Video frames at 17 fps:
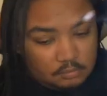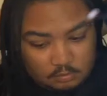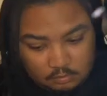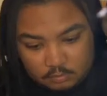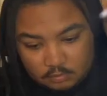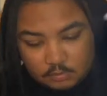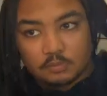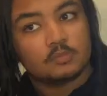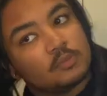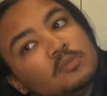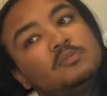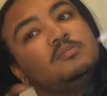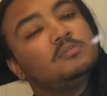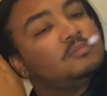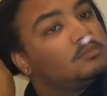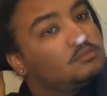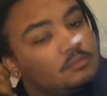Right
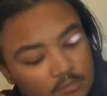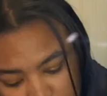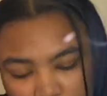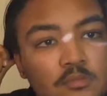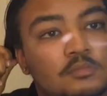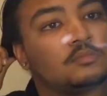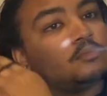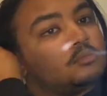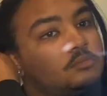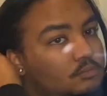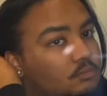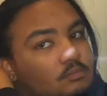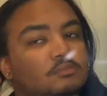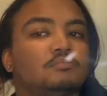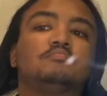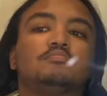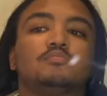there I just
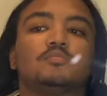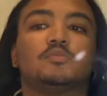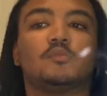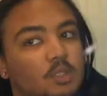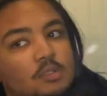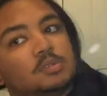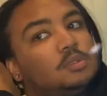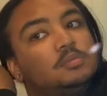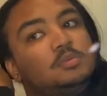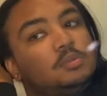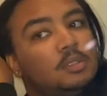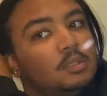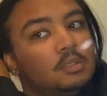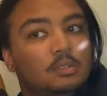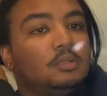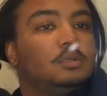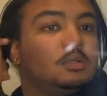showed the product I was
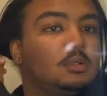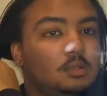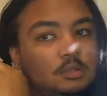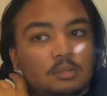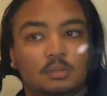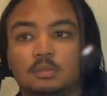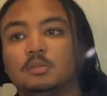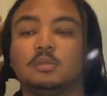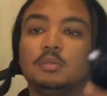using, which